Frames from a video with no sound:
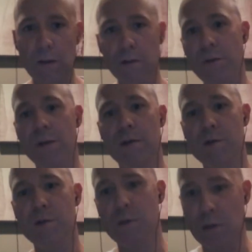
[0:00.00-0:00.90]
little things
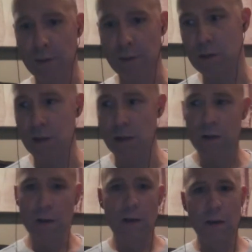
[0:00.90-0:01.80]
you'd like to see
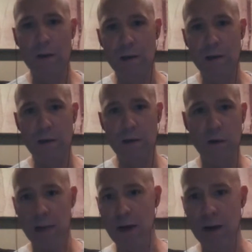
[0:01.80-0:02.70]
in either a
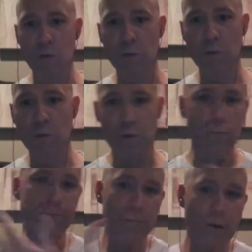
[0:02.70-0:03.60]
mechanical
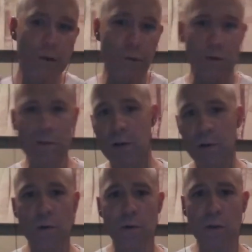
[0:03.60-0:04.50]
room or a
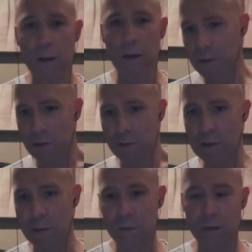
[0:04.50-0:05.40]
telco closet or
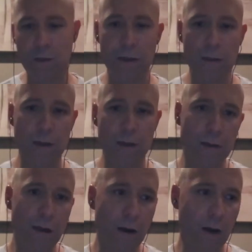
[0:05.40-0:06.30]
something like that.
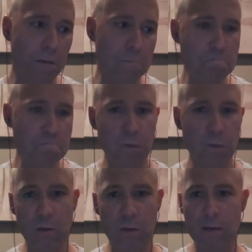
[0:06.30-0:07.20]
You
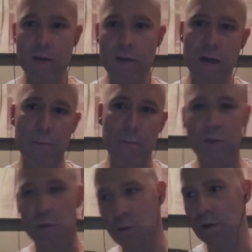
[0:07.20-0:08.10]
know, that's not
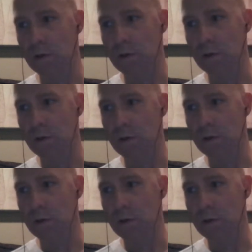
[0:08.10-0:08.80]
mission critical data center